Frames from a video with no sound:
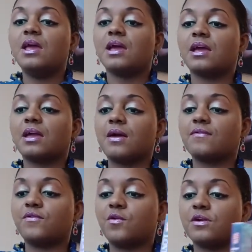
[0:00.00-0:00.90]
It
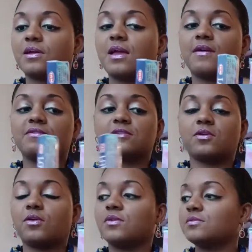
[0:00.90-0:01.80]
got 4.5
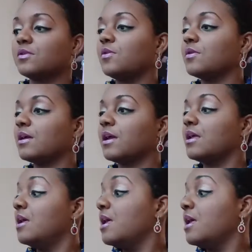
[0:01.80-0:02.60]
stars. Okay.